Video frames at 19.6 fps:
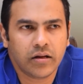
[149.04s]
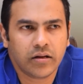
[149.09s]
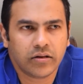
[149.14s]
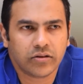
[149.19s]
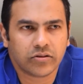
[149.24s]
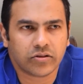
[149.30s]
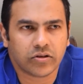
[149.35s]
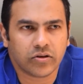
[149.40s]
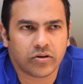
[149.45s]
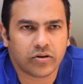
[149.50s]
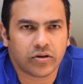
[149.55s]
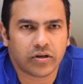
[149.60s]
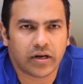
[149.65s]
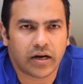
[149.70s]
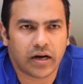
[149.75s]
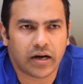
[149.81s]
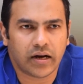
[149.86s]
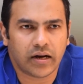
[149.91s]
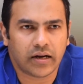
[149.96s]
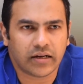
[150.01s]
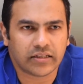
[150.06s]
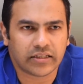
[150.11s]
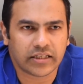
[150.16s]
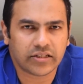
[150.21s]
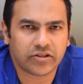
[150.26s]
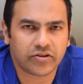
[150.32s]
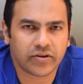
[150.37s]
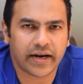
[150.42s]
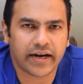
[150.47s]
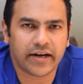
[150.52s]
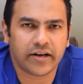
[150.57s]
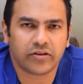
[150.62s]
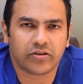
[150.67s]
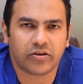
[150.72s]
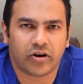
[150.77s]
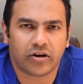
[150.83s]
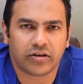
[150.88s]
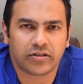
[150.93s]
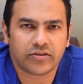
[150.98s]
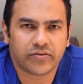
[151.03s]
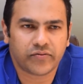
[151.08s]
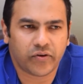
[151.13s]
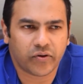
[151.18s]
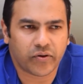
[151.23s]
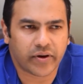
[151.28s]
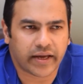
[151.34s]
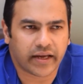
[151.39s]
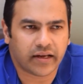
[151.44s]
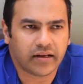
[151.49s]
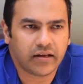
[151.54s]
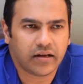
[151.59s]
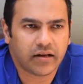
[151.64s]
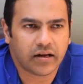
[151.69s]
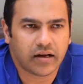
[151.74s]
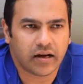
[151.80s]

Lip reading: So just to get your thoughts flowing,